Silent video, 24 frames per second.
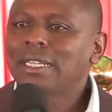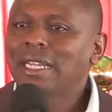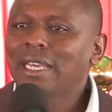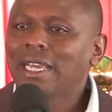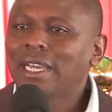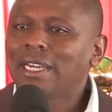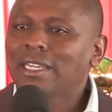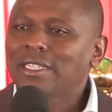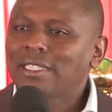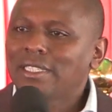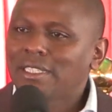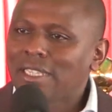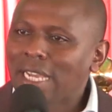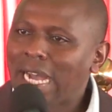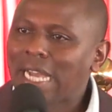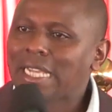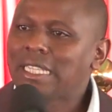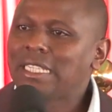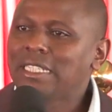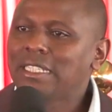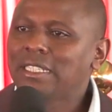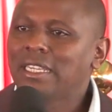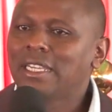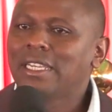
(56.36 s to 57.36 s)
take
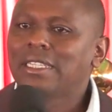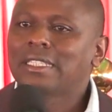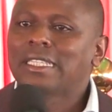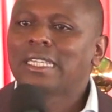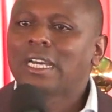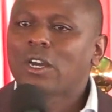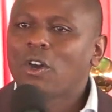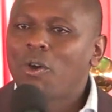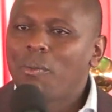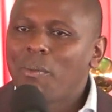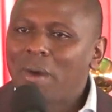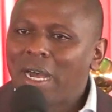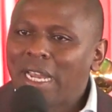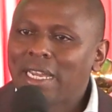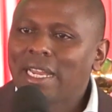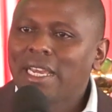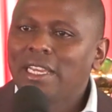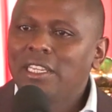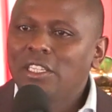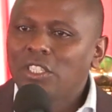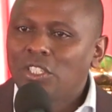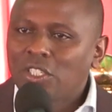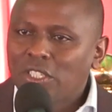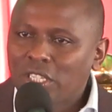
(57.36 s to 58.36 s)
charge as a
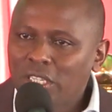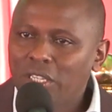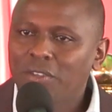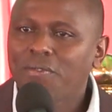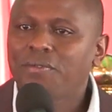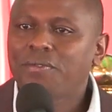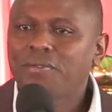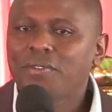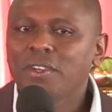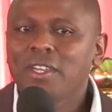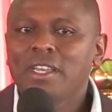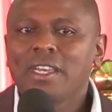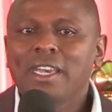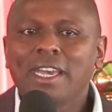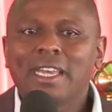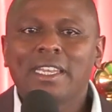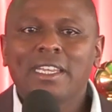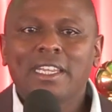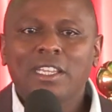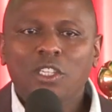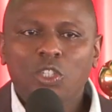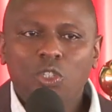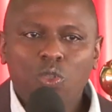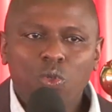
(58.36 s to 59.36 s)
commander-in-chief
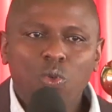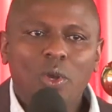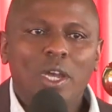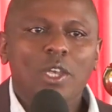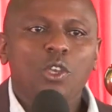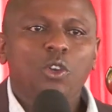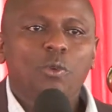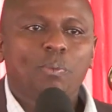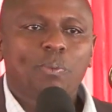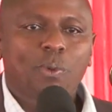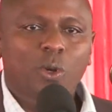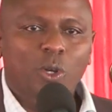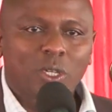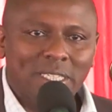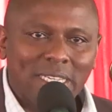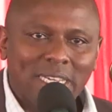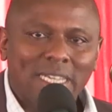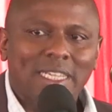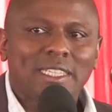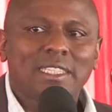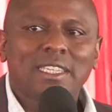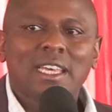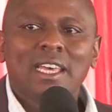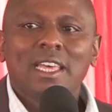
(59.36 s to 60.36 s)
and ensure you
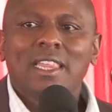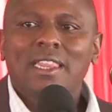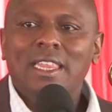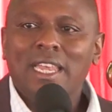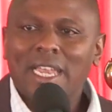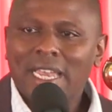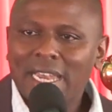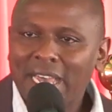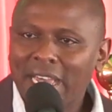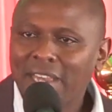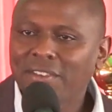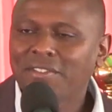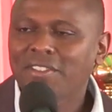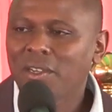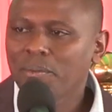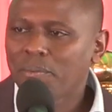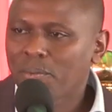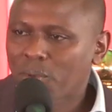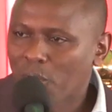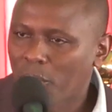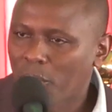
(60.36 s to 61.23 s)
protect the lives and